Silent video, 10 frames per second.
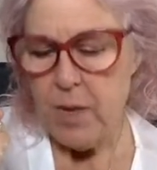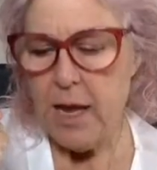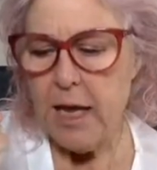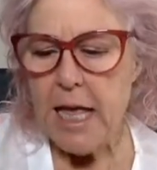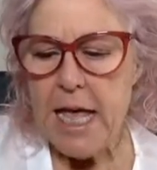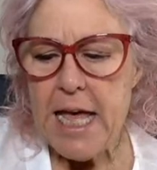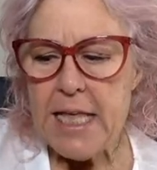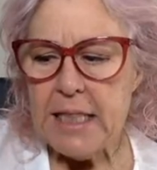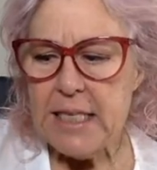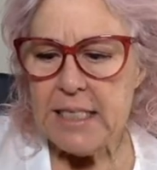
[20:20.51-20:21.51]
Okay,
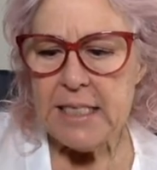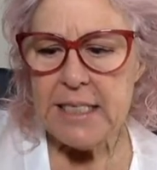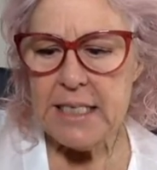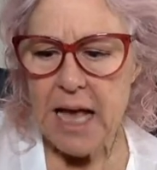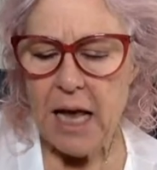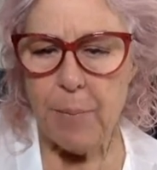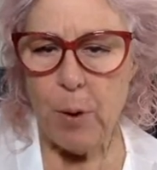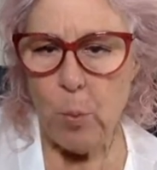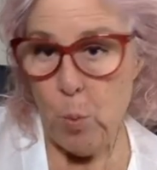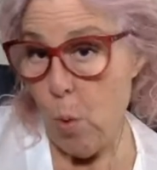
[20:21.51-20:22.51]
this is not
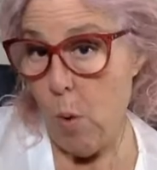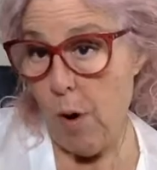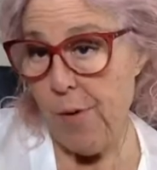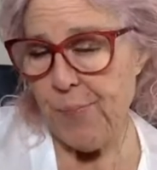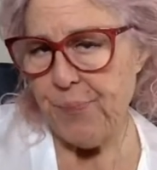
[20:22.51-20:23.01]
about war.